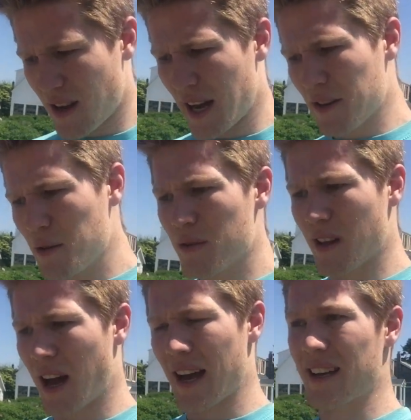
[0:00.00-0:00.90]
I knew
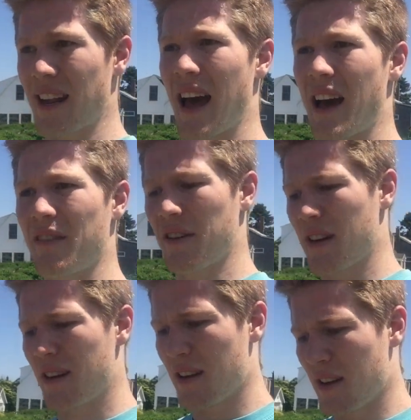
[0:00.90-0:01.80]
that I could have
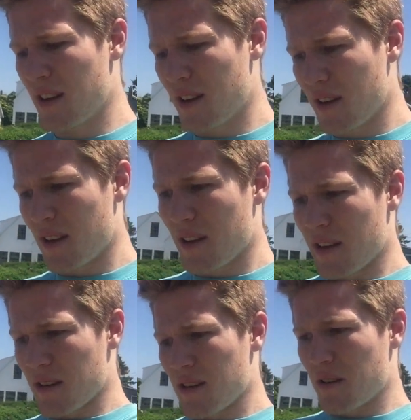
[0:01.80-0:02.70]

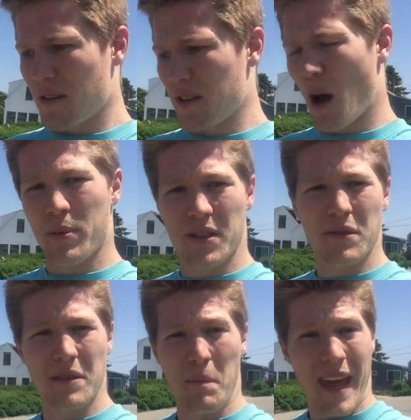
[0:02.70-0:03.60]
the
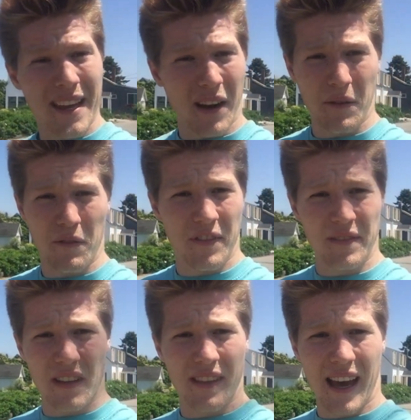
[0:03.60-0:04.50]
opportunity to make
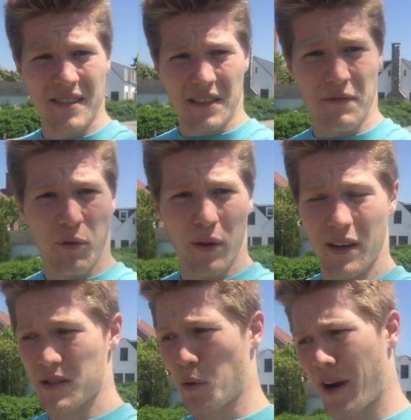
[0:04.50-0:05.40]
$150,000 in 4
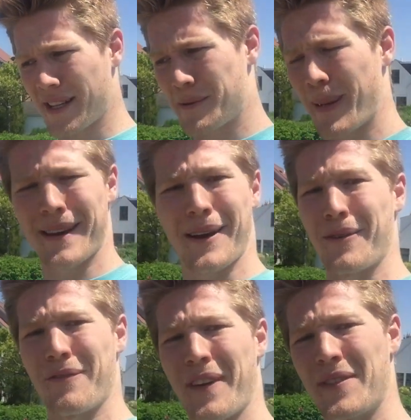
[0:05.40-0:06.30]
years, or I could spend
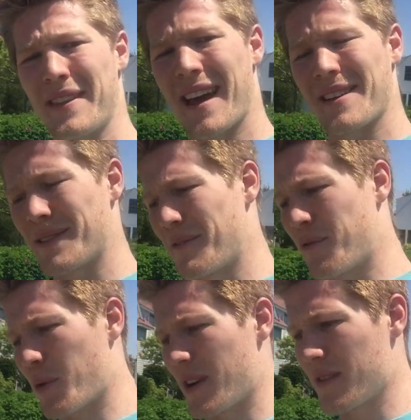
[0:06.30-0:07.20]
$150,000 in
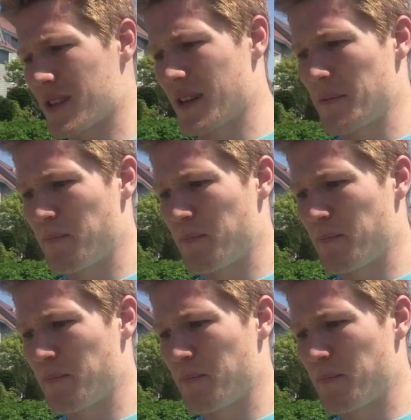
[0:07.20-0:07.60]
4 years.